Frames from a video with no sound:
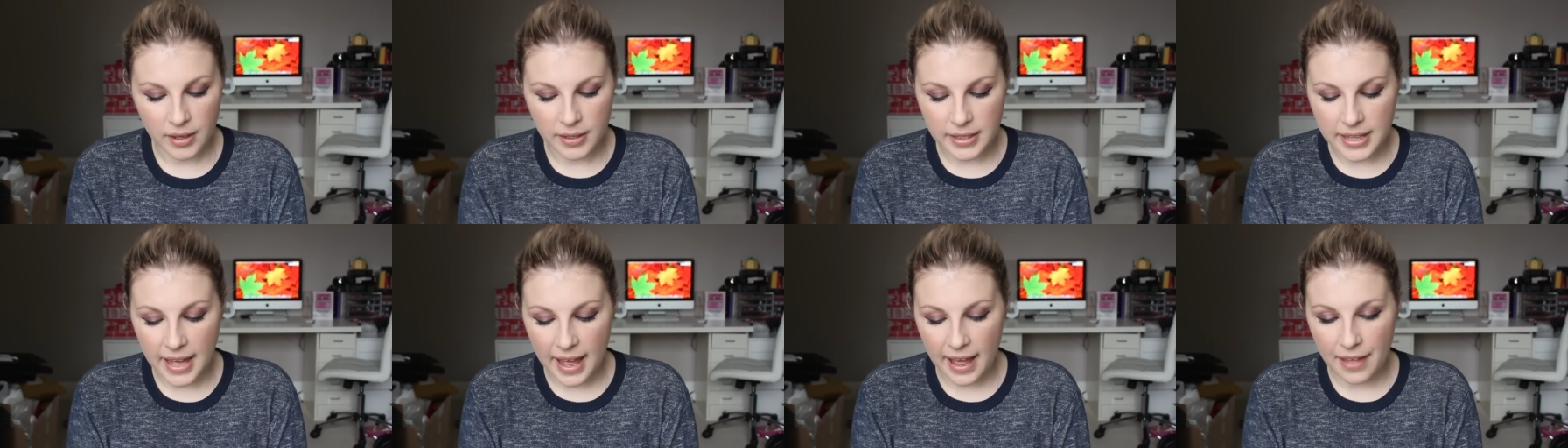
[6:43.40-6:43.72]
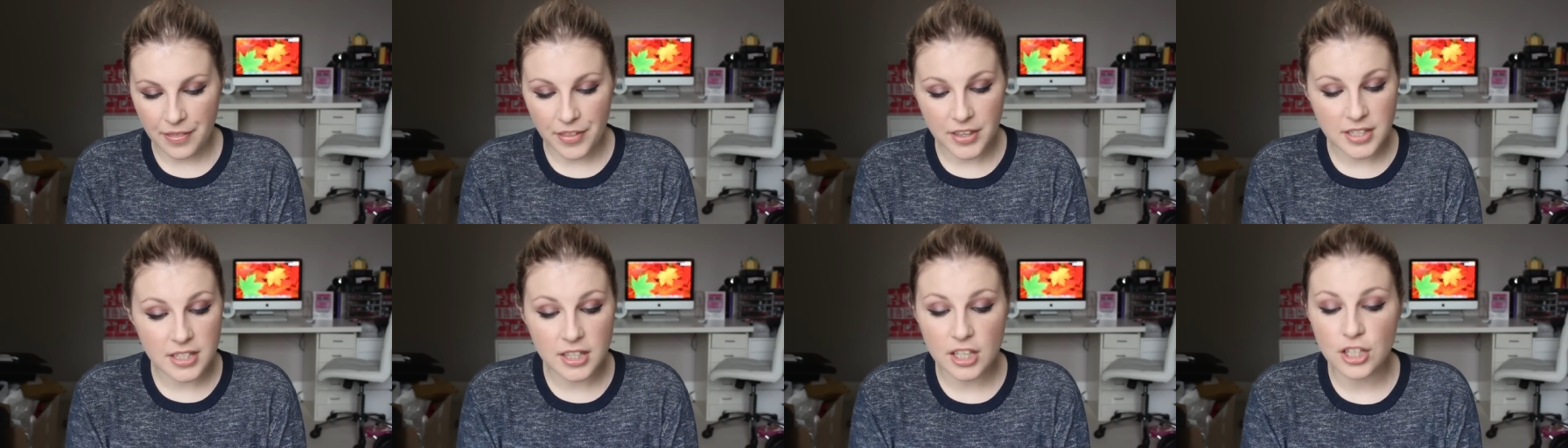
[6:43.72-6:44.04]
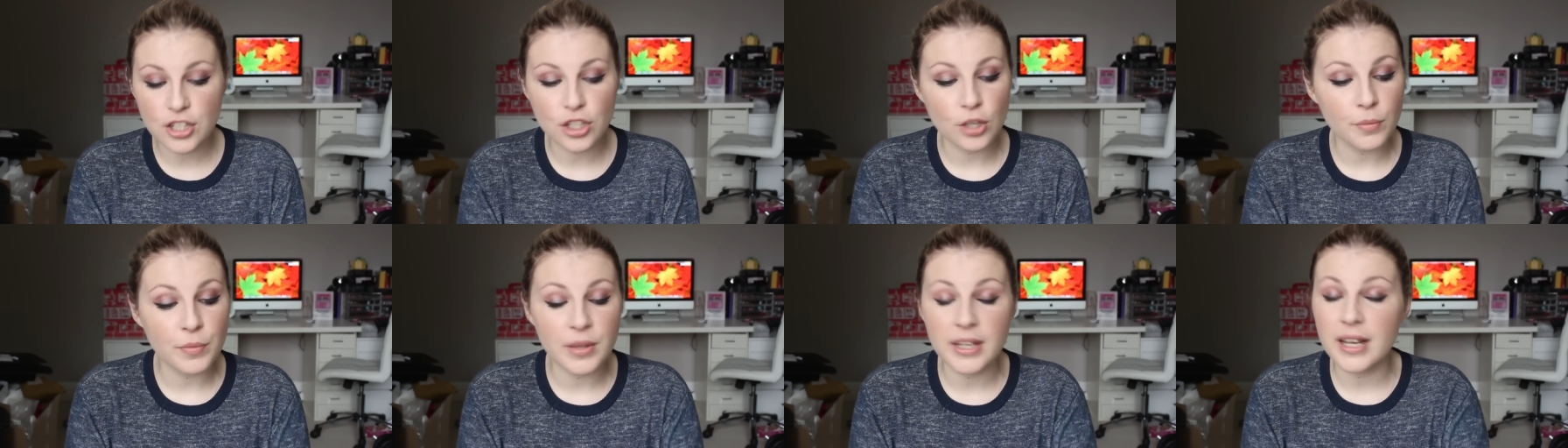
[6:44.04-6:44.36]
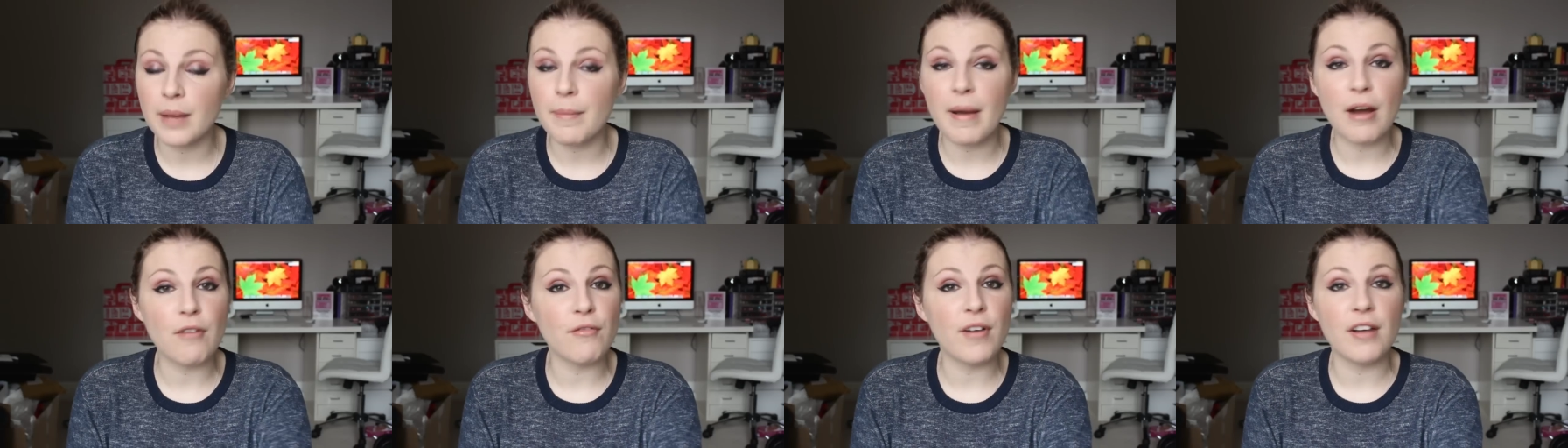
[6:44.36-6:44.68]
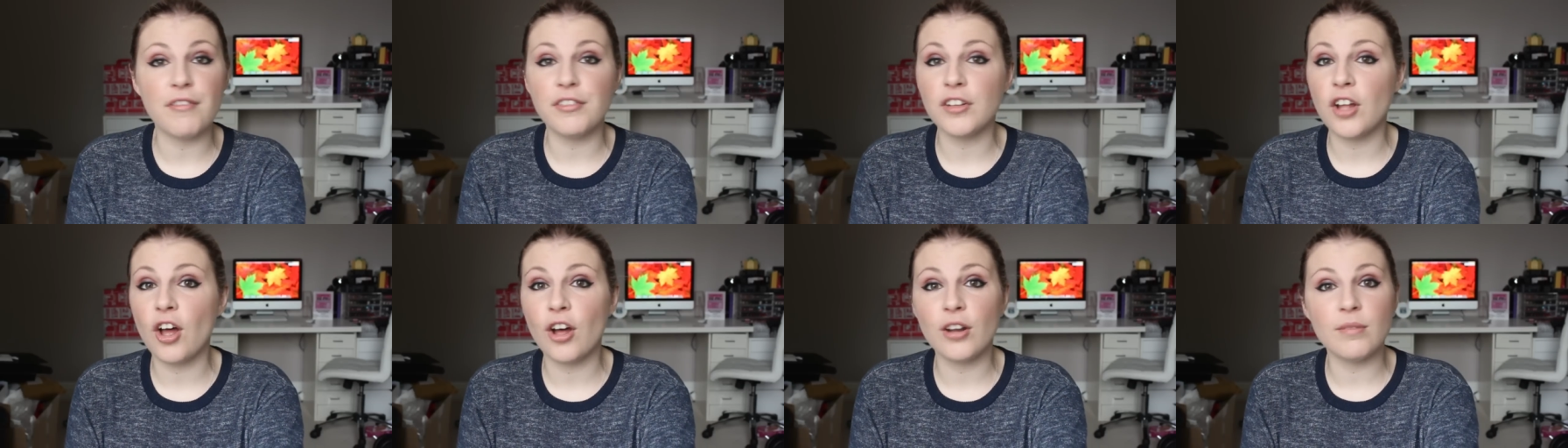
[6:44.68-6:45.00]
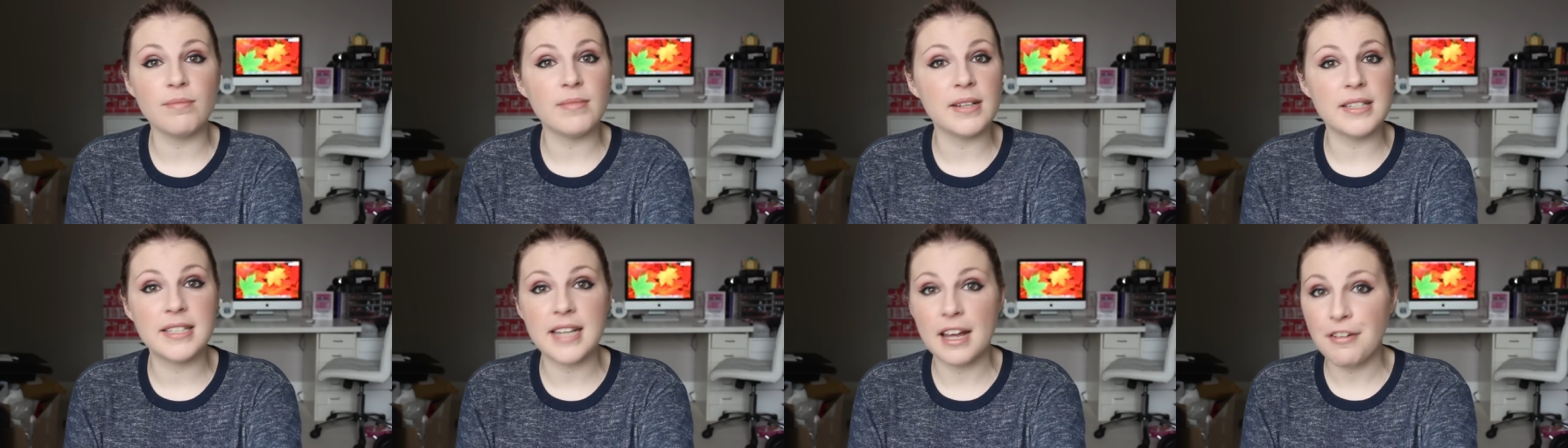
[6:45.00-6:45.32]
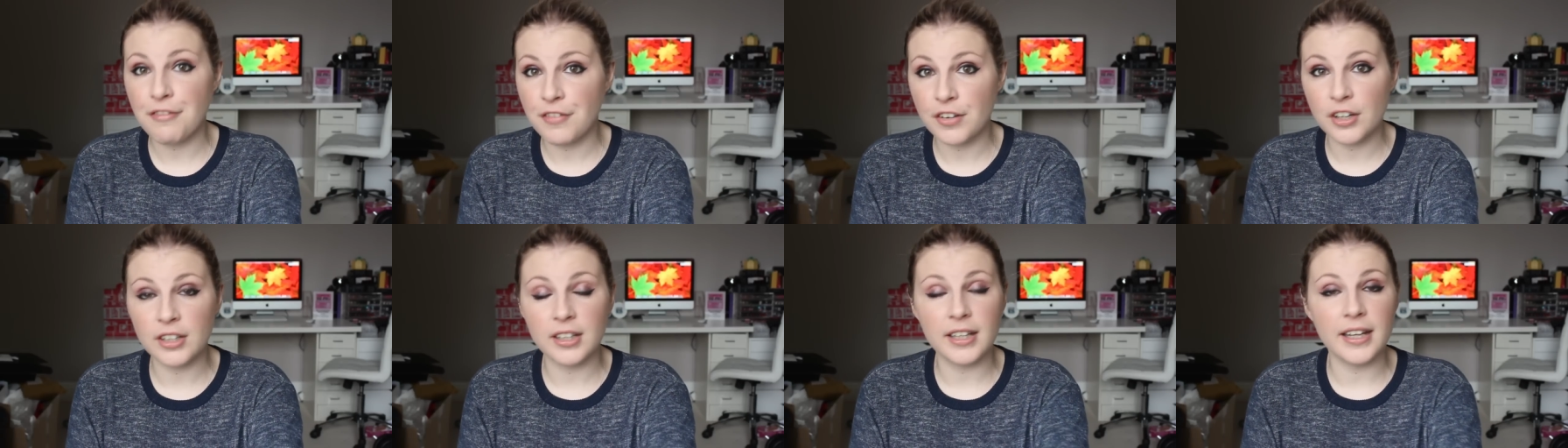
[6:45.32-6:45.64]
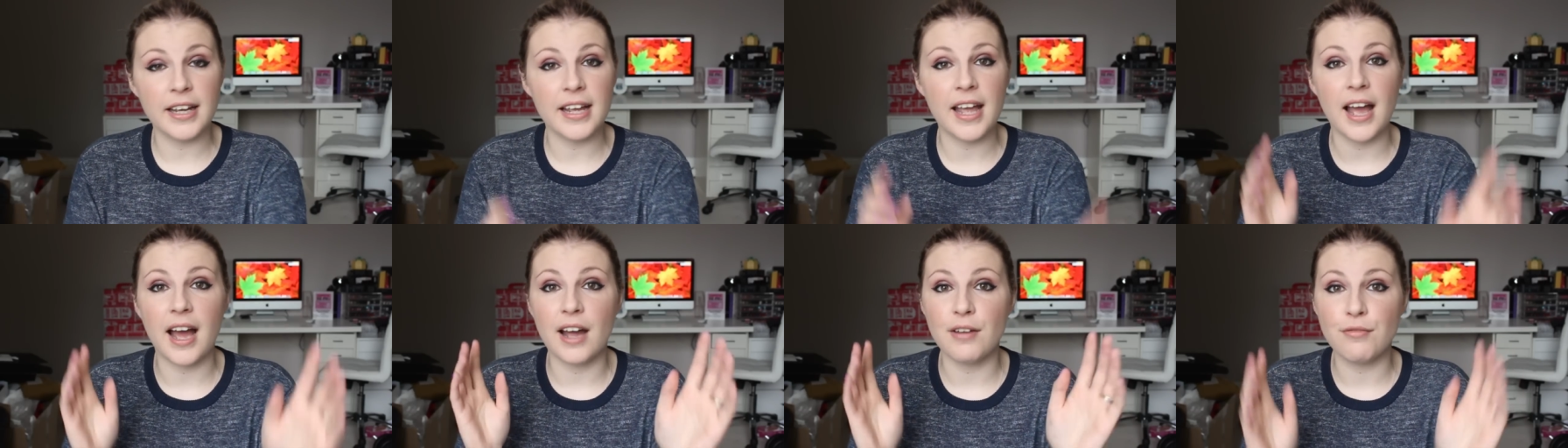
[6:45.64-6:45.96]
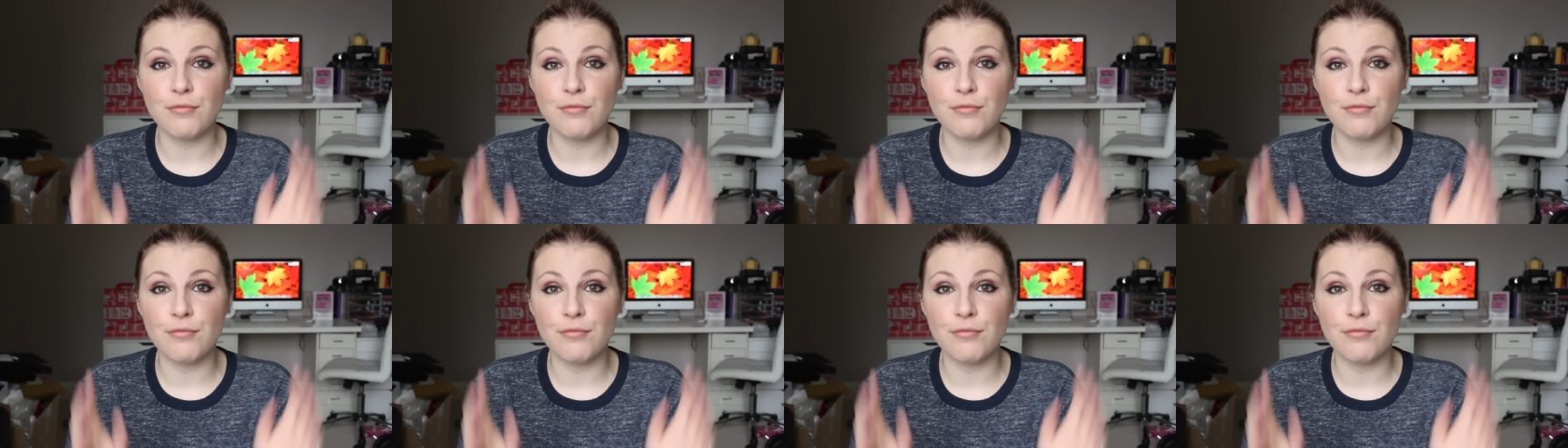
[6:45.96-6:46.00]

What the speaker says: yeah, there's something about Revlon, definitely.